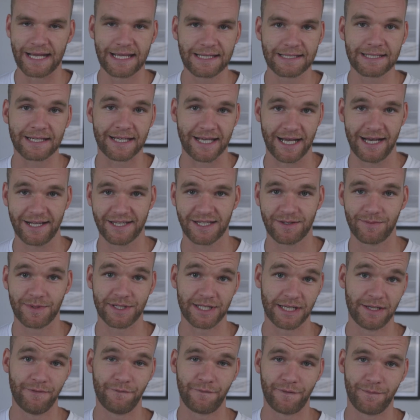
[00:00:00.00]
customers'
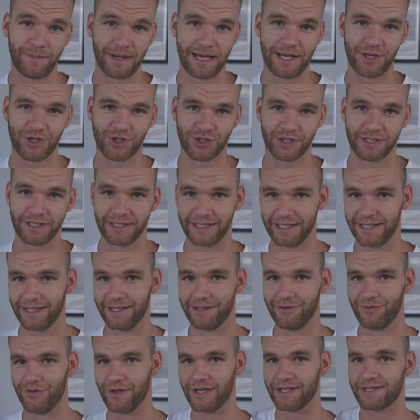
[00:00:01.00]
information
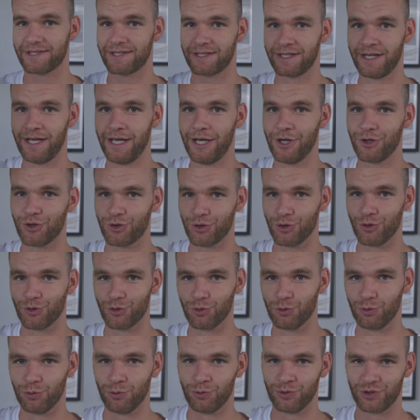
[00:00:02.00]
in this
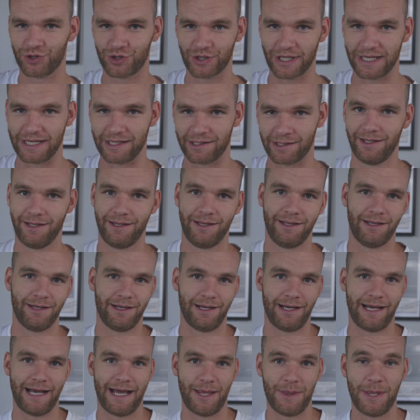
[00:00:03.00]
Google Sheet.
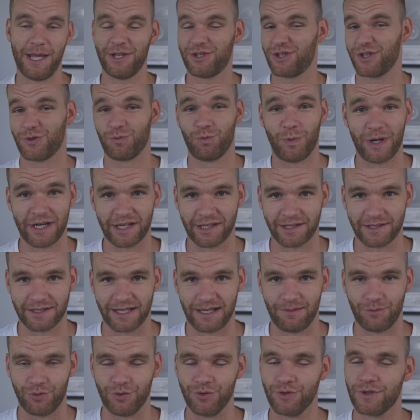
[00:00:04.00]
And that's just one
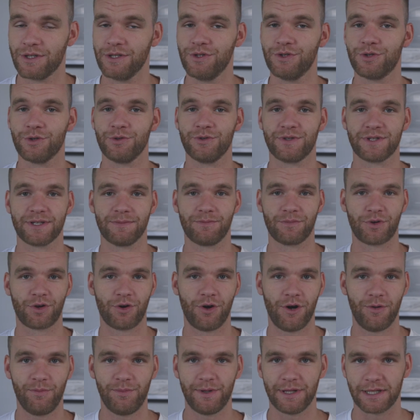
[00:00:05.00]
example. You can do some
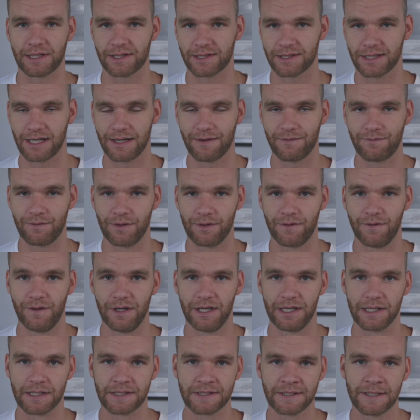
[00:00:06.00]
complex stuff with
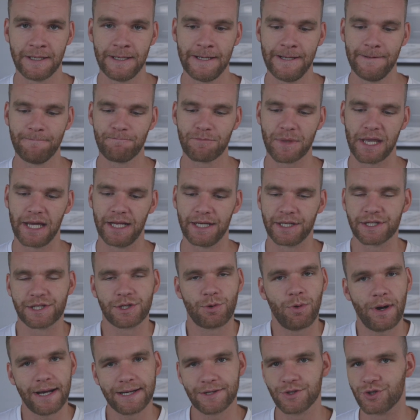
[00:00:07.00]
this. And it's
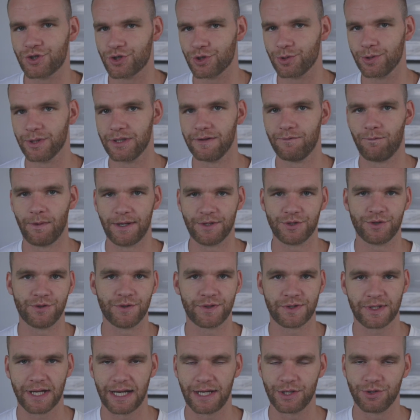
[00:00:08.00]
quite intuitive once you
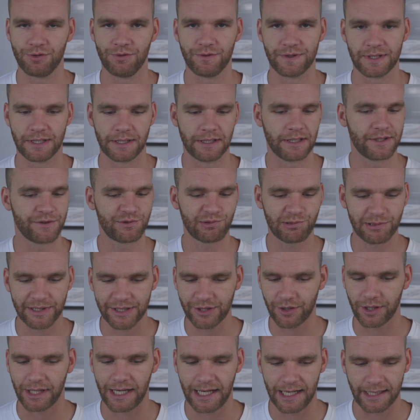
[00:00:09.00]
start using it. It's really
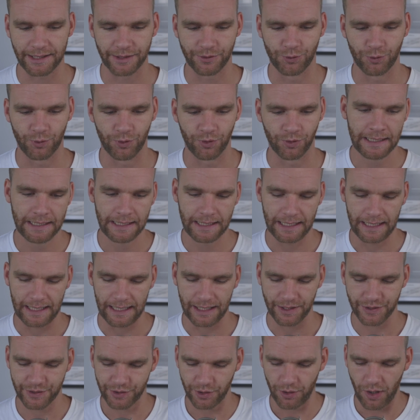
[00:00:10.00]
not hard at all.
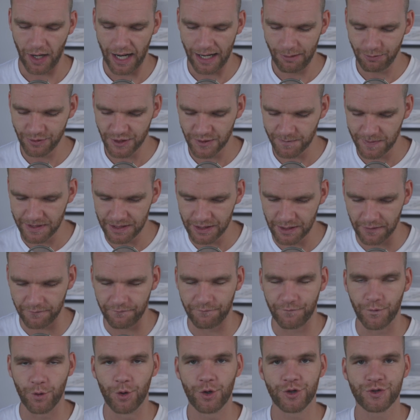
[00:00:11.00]
So I would spend the
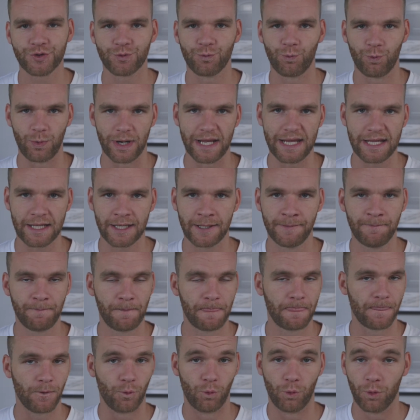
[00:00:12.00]
first week
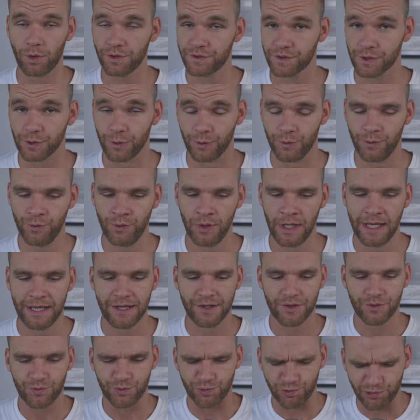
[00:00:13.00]
or 2
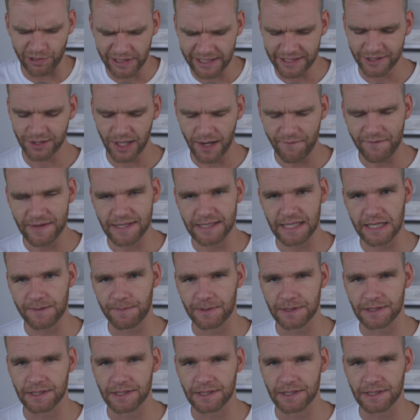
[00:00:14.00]
really diving deep into